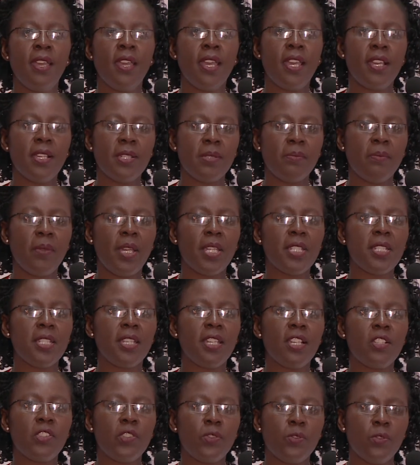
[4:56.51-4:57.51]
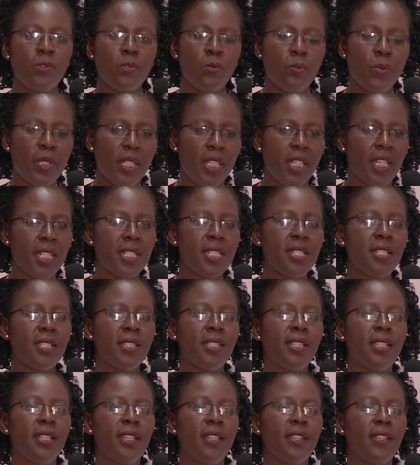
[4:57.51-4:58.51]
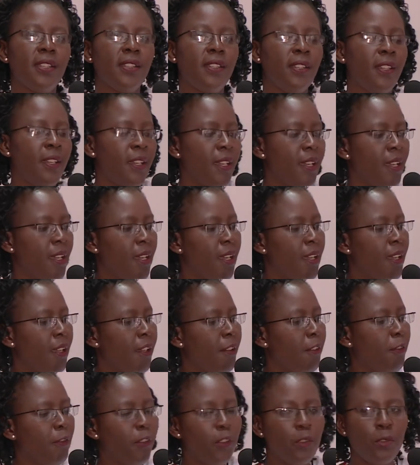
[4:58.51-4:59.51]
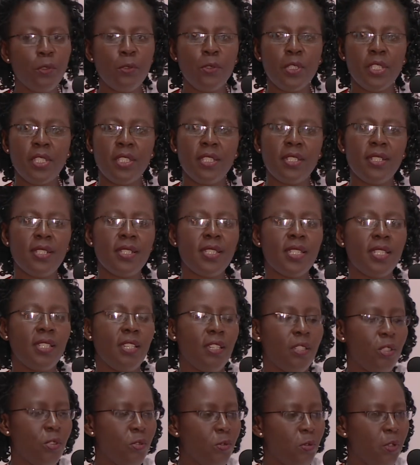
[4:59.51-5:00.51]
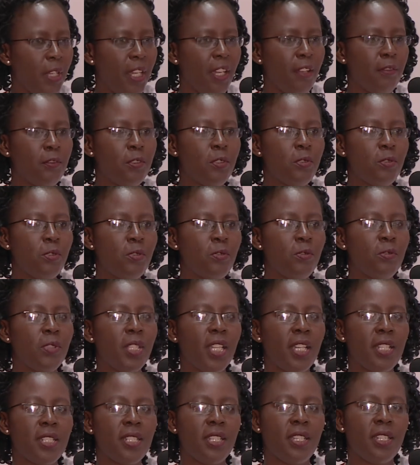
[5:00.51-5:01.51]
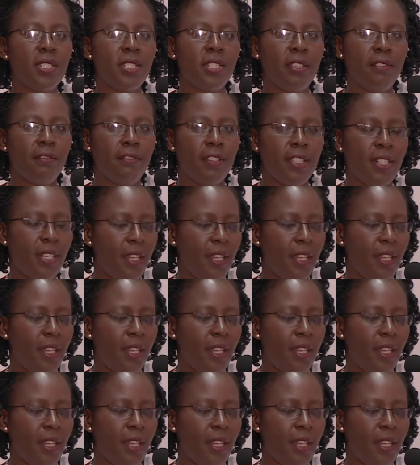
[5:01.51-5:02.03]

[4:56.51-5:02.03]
As much as you will be getting the few yields, you have to do that at a very